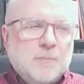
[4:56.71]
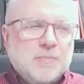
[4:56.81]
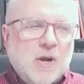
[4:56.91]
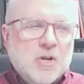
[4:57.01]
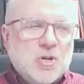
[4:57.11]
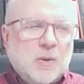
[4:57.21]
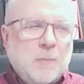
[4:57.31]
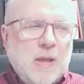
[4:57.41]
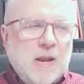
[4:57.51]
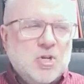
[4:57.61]
project
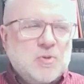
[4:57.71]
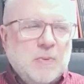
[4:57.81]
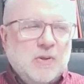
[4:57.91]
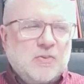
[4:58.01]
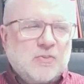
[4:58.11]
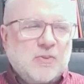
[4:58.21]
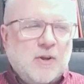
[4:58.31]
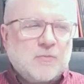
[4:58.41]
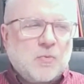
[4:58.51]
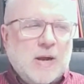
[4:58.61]
management
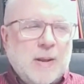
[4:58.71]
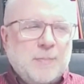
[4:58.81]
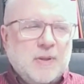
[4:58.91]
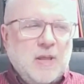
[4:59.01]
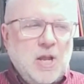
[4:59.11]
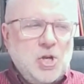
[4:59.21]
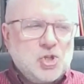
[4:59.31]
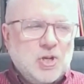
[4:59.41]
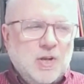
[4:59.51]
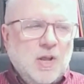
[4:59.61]
software
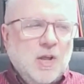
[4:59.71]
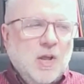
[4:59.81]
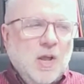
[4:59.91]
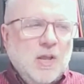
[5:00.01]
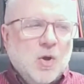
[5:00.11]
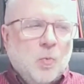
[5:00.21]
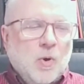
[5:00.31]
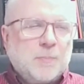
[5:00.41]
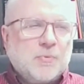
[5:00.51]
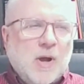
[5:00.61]
application?
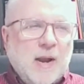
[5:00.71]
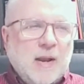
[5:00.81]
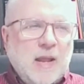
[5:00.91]
What product